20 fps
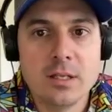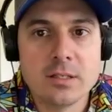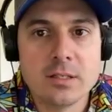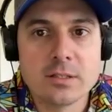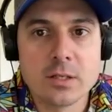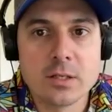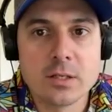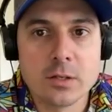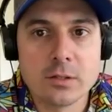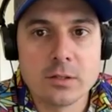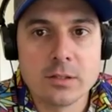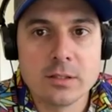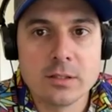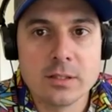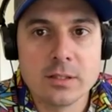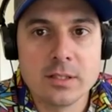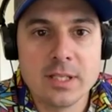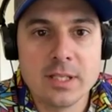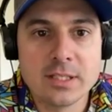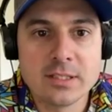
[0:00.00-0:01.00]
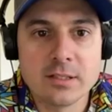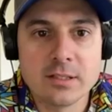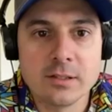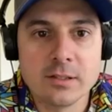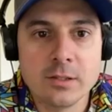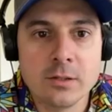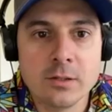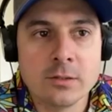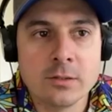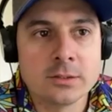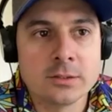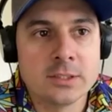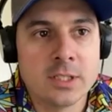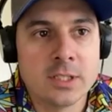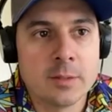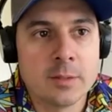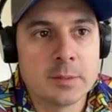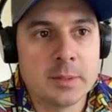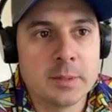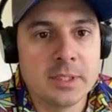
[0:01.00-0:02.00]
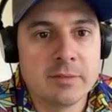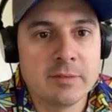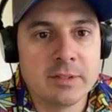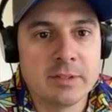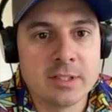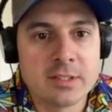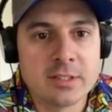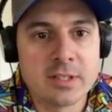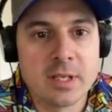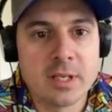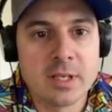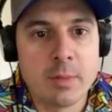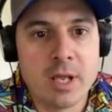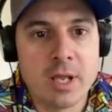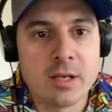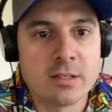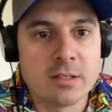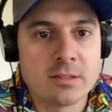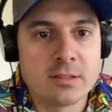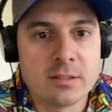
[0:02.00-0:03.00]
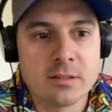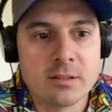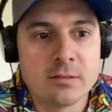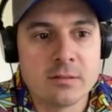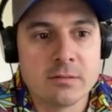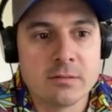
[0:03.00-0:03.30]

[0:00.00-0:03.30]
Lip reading: so that's a long time to be living in the same house.